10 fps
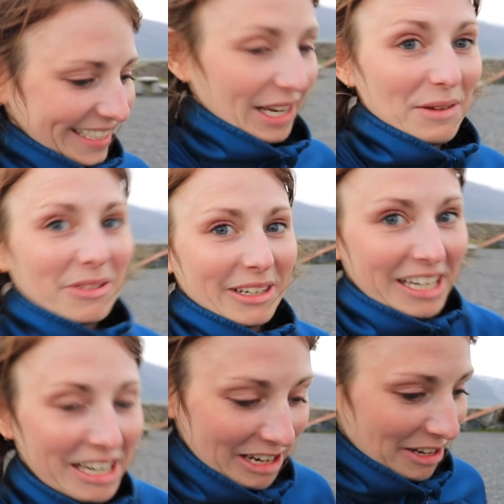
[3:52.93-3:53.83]
I absolutely
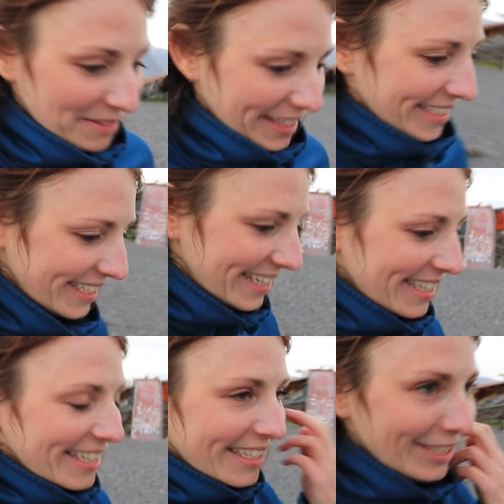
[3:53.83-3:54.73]
love it.
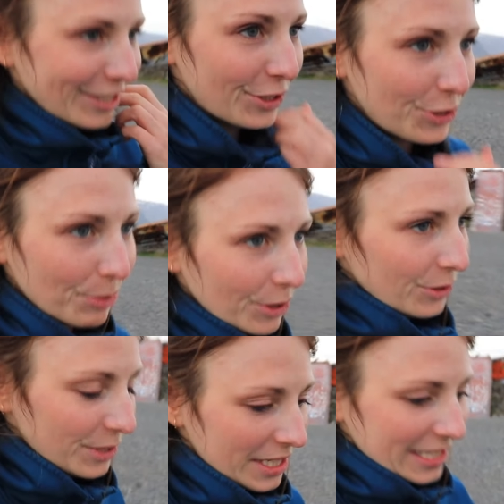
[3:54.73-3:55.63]
Super
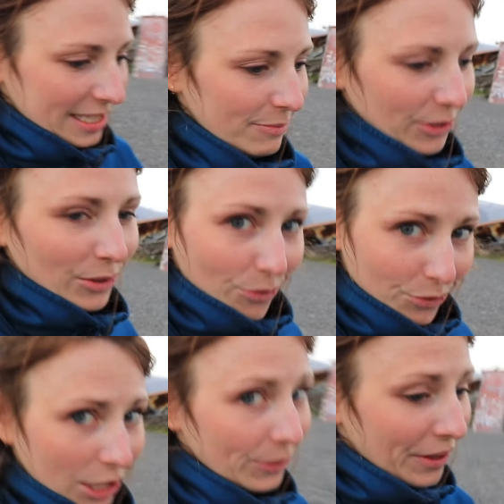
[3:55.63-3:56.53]
cozy to sleep in,
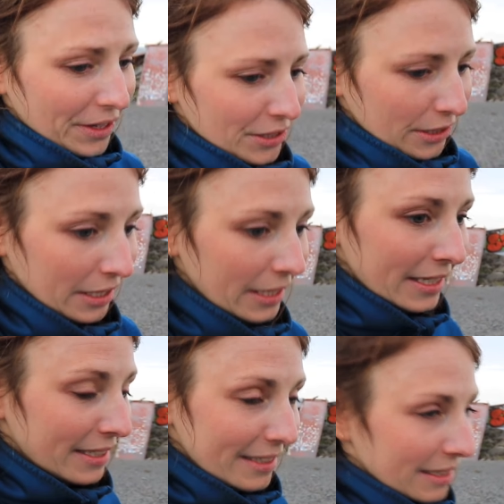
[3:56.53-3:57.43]
really well
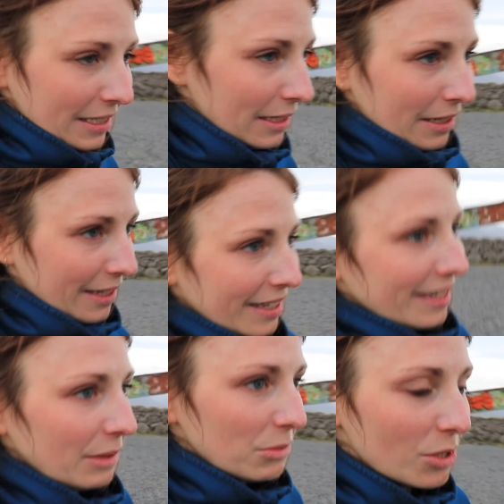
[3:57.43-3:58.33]
insulated.
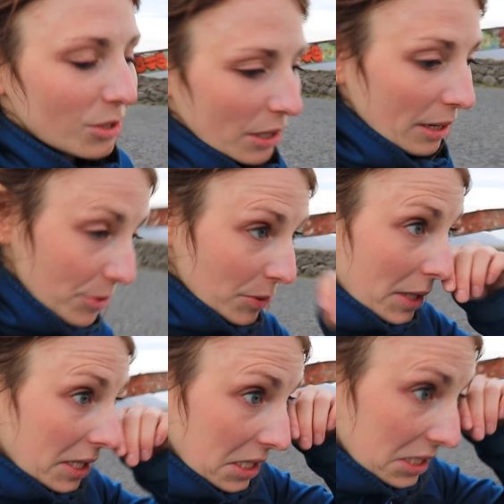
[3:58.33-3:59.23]
I'm just so happy we
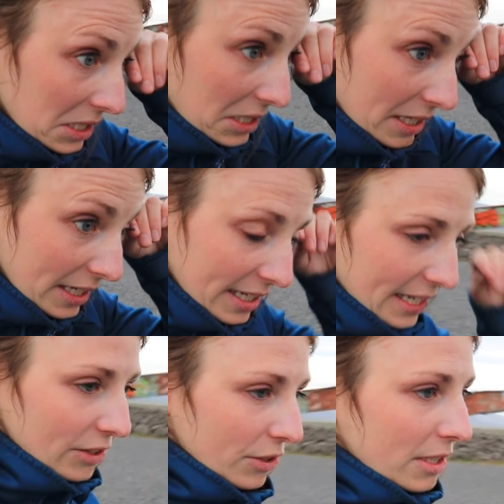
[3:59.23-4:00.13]
got this.
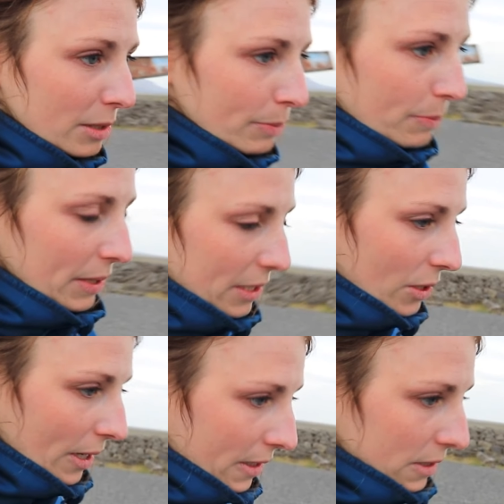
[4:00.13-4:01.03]
And look at these big
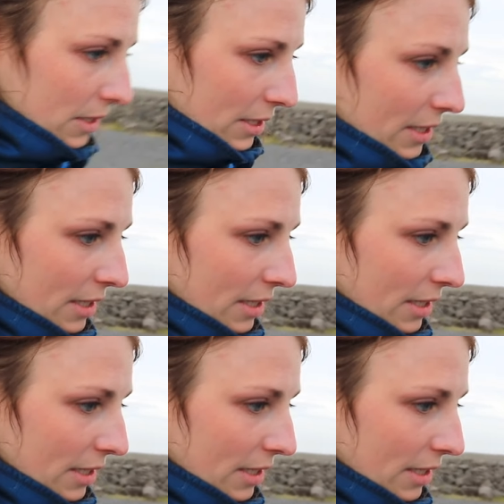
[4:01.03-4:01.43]
tires.